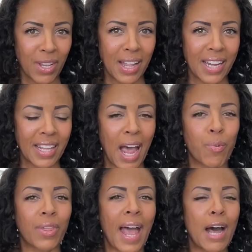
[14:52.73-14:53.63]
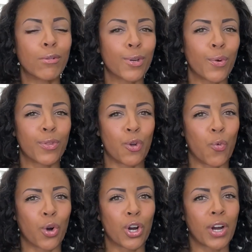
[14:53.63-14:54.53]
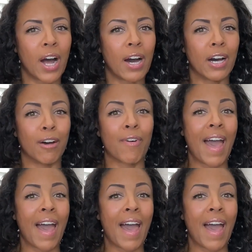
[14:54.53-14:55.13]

like that without doing the work of